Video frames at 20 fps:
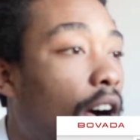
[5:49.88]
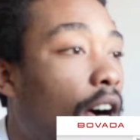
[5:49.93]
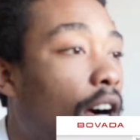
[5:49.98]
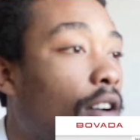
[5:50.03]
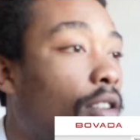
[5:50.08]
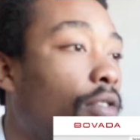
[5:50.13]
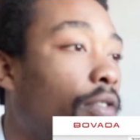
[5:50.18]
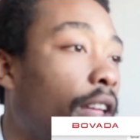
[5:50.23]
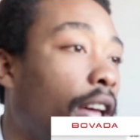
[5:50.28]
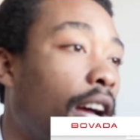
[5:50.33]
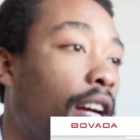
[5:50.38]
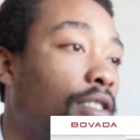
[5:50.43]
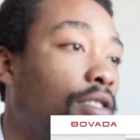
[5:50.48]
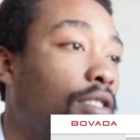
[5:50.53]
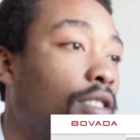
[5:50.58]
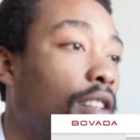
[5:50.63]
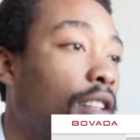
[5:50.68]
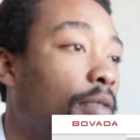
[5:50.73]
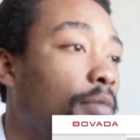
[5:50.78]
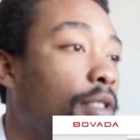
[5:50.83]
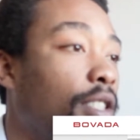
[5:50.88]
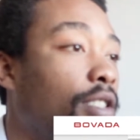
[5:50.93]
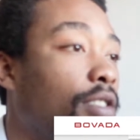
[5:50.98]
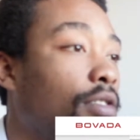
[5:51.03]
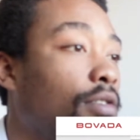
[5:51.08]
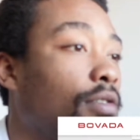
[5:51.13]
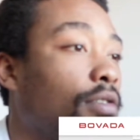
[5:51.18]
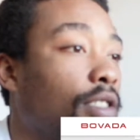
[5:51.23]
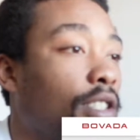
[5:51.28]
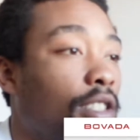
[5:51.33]
Oh, they actually let me
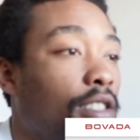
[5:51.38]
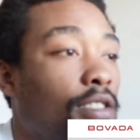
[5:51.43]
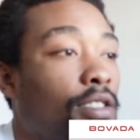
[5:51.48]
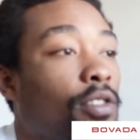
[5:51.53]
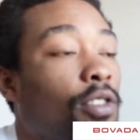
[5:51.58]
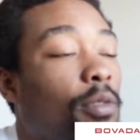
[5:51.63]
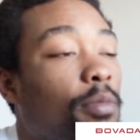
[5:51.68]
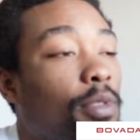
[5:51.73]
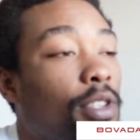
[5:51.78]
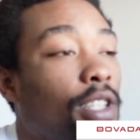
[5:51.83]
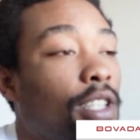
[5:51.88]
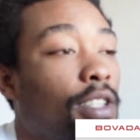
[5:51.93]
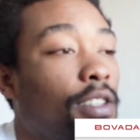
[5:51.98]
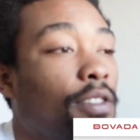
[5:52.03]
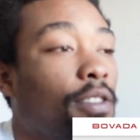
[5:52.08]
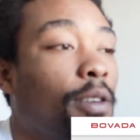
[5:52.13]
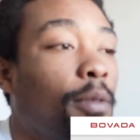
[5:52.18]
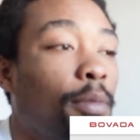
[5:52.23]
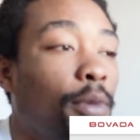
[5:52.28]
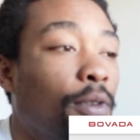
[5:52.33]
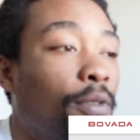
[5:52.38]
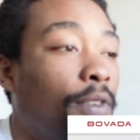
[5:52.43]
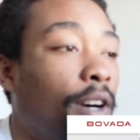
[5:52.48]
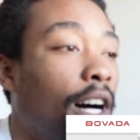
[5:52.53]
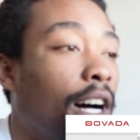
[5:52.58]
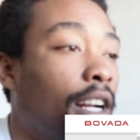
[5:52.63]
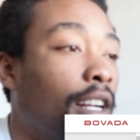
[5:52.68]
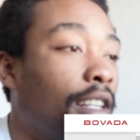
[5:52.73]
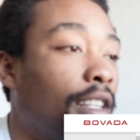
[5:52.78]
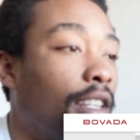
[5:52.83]
do it because normally on
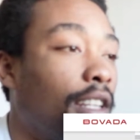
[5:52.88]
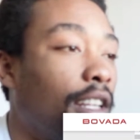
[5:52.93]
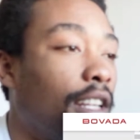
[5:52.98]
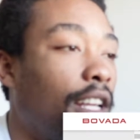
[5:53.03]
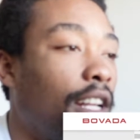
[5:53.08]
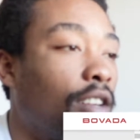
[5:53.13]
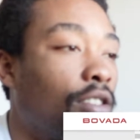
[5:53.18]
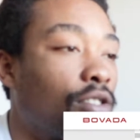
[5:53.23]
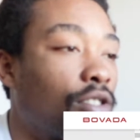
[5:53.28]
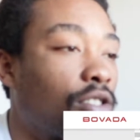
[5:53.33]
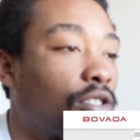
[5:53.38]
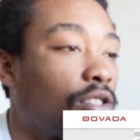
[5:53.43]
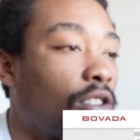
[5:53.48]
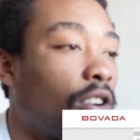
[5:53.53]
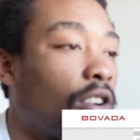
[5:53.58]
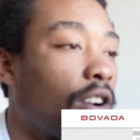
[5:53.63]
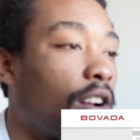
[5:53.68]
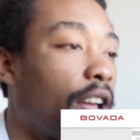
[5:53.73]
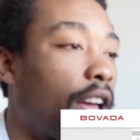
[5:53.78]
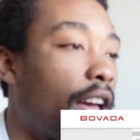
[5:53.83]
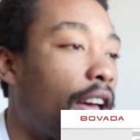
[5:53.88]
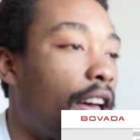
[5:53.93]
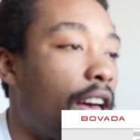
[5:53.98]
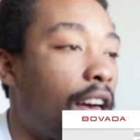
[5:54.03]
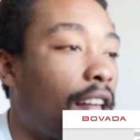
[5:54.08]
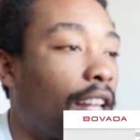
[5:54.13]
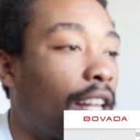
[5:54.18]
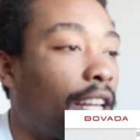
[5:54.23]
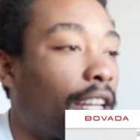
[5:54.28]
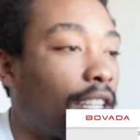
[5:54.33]
Bovada it'll start
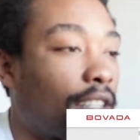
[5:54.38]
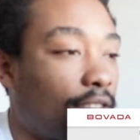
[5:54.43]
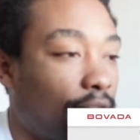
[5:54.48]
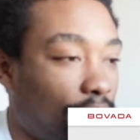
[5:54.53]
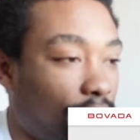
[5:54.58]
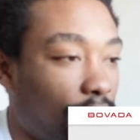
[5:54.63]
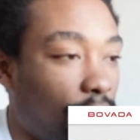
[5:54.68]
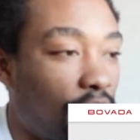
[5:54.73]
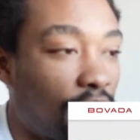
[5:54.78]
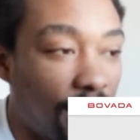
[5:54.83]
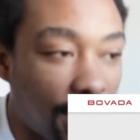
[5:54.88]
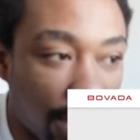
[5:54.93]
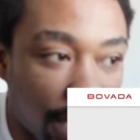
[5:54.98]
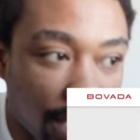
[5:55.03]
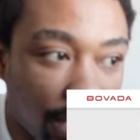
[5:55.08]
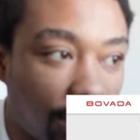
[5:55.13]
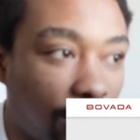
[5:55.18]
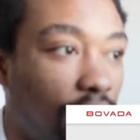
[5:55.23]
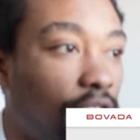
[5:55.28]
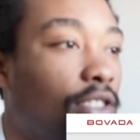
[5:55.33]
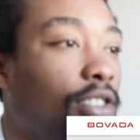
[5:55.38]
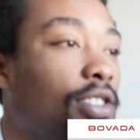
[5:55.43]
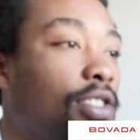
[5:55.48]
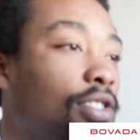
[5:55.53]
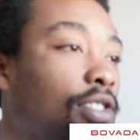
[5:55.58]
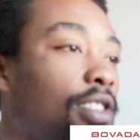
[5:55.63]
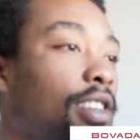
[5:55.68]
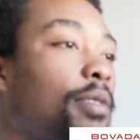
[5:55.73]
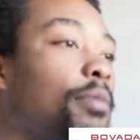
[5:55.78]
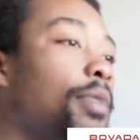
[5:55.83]
at like 6 or
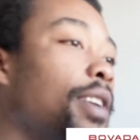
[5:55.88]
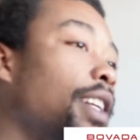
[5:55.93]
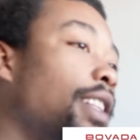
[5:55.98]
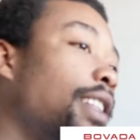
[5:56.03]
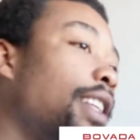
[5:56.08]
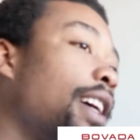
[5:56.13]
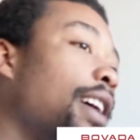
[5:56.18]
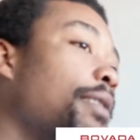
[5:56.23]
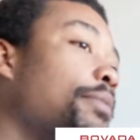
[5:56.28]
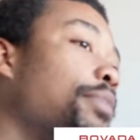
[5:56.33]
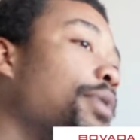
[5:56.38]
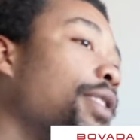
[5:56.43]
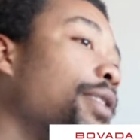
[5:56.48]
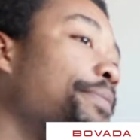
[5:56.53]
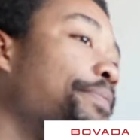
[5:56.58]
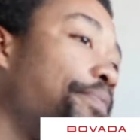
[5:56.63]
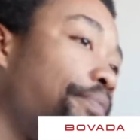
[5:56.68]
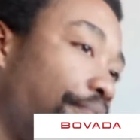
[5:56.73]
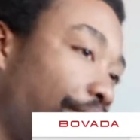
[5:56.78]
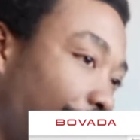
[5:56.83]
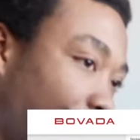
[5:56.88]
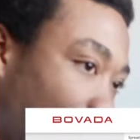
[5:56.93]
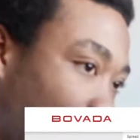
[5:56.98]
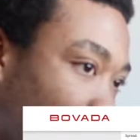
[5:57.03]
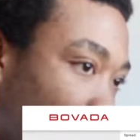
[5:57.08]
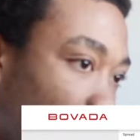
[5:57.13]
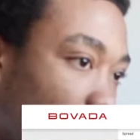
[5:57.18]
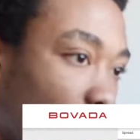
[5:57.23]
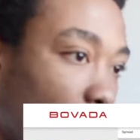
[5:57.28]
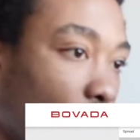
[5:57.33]
something like that. But
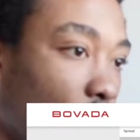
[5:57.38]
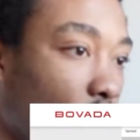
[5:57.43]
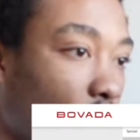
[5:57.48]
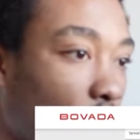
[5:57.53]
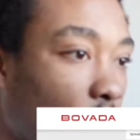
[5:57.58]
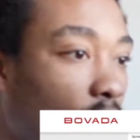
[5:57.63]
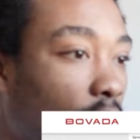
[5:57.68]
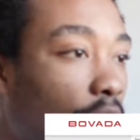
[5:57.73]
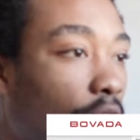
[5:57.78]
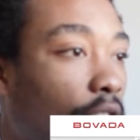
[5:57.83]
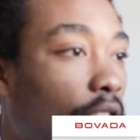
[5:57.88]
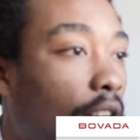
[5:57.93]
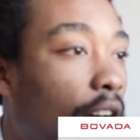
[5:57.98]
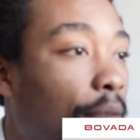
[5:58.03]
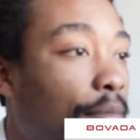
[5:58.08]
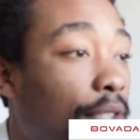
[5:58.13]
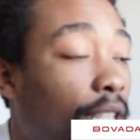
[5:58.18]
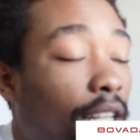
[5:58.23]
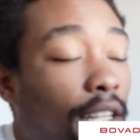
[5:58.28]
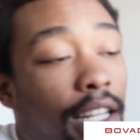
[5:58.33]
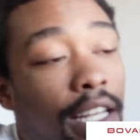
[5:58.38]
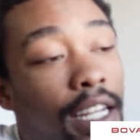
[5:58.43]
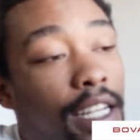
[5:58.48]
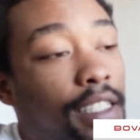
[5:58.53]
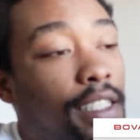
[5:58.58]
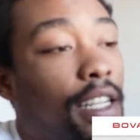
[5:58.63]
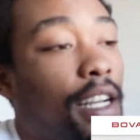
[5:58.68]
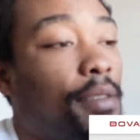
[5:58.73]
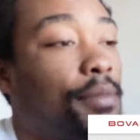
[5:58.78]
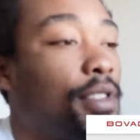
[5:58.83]
I'm like I
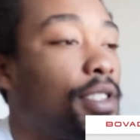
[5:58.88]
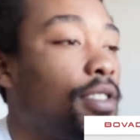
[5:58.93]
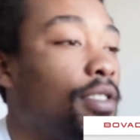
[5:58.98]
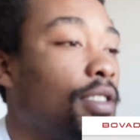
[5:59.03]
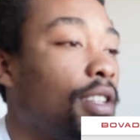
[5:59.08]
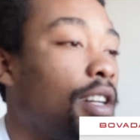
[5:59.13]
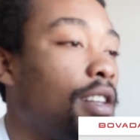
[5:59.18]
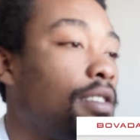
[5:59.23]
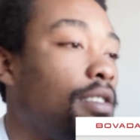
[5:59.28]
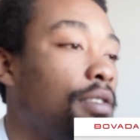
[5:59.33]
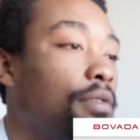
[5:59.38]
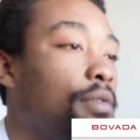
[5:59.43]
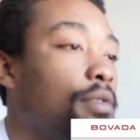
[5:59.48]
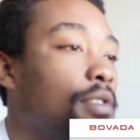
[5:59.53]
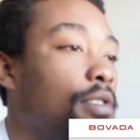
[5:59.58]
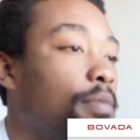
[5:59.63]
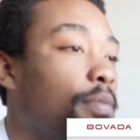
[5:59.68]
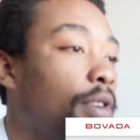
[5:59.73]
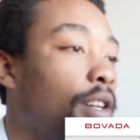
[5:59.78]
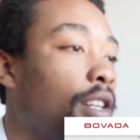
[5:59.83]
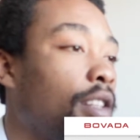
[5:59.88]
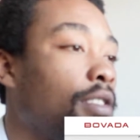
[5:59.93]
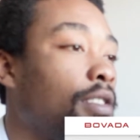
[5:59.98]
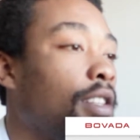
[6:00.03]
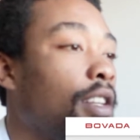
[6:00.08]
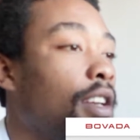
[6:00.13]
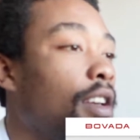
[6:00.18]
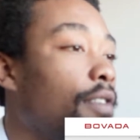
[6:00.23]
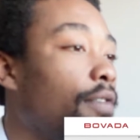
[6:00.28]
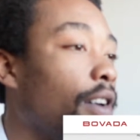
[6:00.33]
said, I'm still not doing spreads.
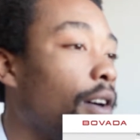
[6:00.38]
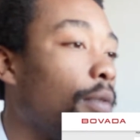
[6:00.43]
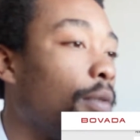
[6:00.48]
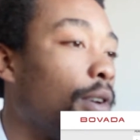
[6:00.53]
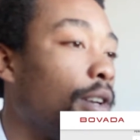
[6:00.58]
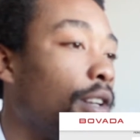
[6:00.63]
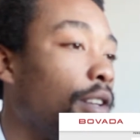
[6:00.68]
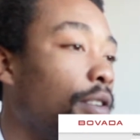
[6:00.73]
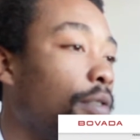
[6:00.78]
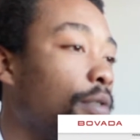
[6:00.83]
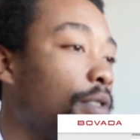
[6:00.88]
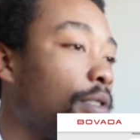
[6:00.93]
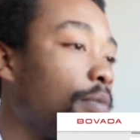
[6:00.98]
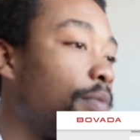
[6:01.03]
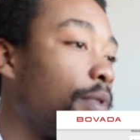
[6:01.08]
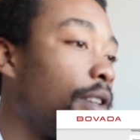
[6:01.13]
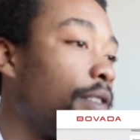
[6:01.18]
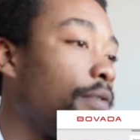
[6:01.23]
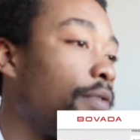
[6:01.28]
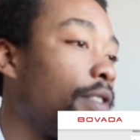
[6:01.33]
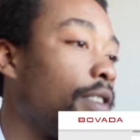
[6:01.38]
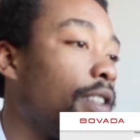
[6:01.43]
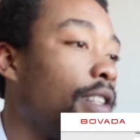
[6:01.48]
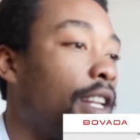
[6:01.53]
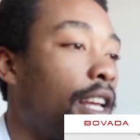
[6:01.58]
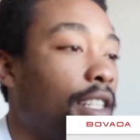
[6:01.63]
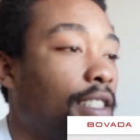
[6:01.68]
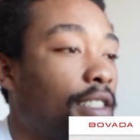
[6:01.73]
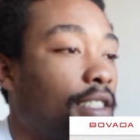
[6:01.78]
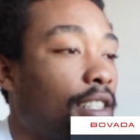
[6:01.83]
If I were to do a spread for
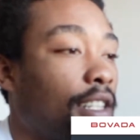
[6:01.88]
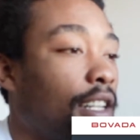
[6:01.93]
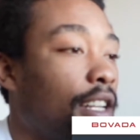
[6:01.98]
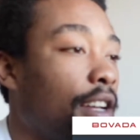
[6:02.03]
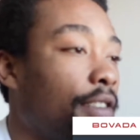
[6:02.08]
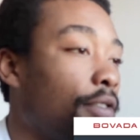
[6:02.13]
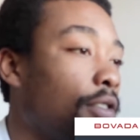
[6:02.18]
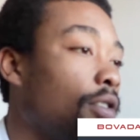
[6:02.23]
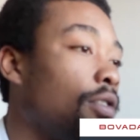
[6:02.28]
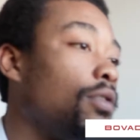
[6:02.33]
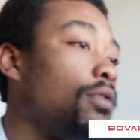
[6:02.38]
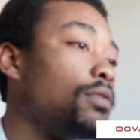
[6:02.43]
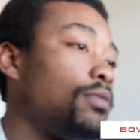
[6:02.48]
Nets, can never,